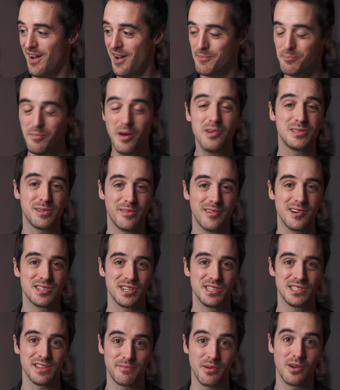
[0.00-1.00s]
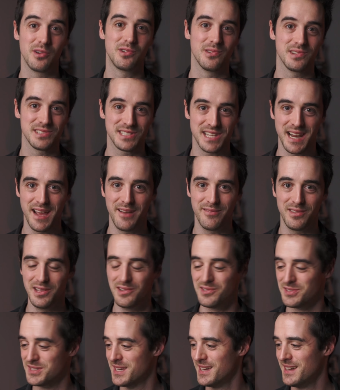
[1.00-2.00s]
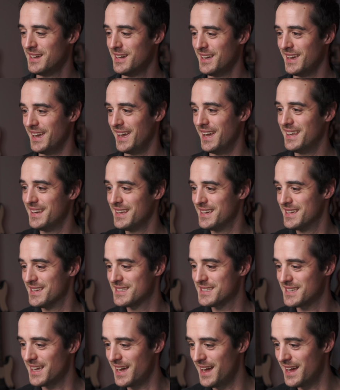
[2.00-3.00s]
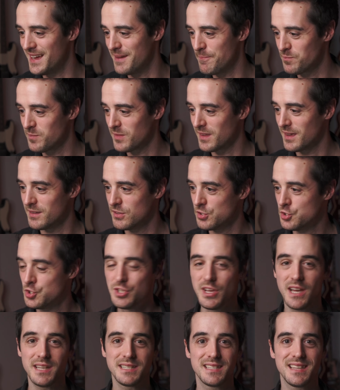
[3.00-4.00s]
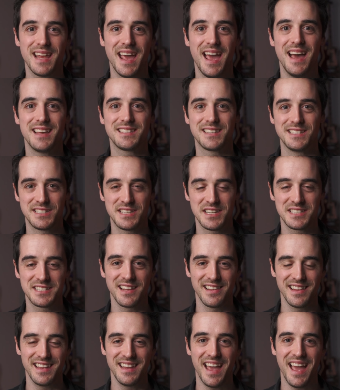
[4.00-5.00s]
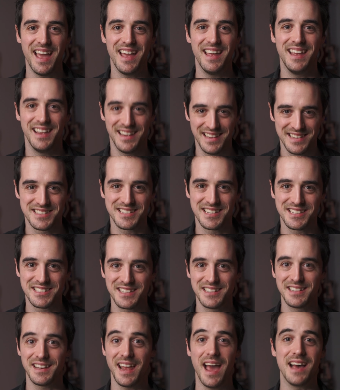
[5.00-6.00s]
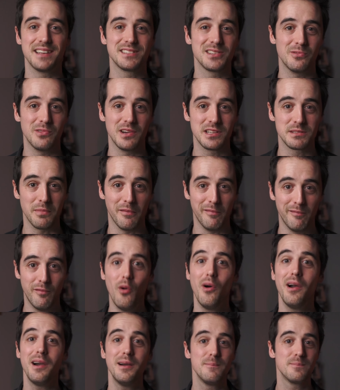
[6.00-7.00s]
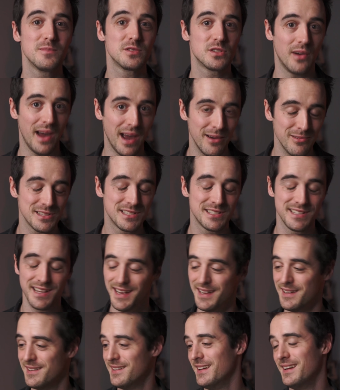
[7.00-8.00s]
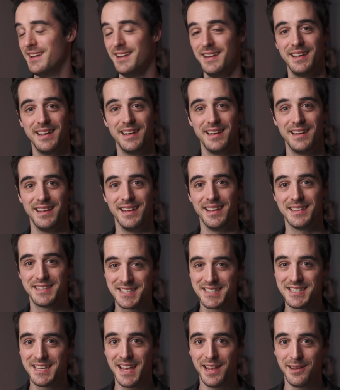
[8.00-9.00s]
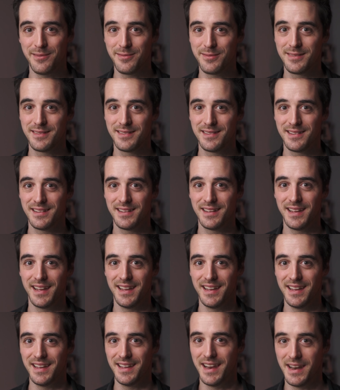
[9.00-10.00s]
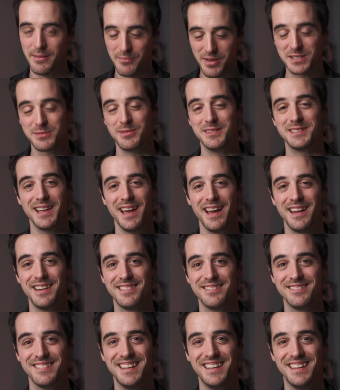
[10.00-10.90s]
on most versions of Pro Tools that I've used. It is just as consistently inconsistent as it was before. So I would say it's safe and it makes me sad.